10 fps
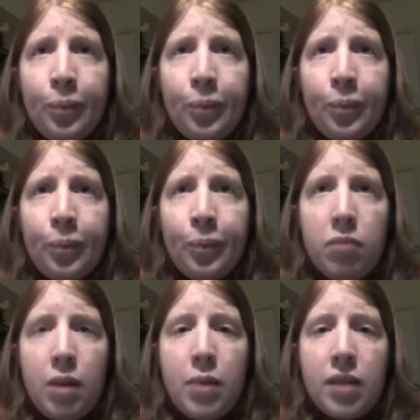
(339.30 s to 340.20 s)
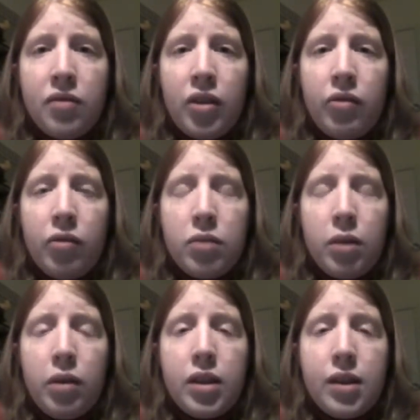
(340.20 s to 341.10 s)
Especially my best
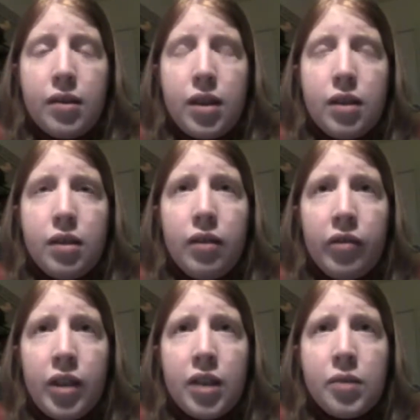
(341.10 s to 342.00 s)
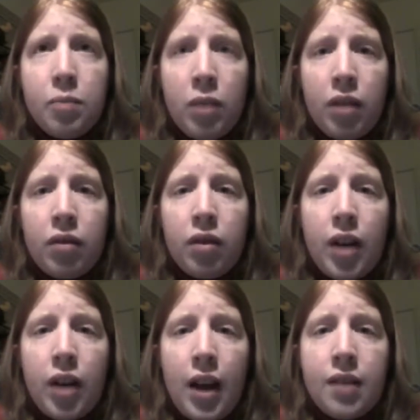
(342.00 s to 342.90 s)
friend from WTC, Tiffany's
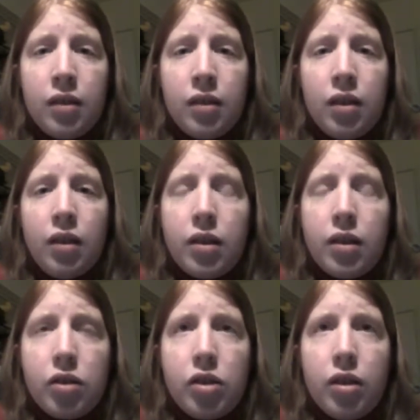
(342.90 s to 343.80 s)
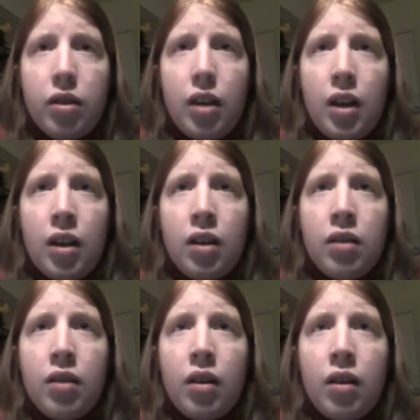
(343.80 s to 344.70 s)
mother, has a lung condition, and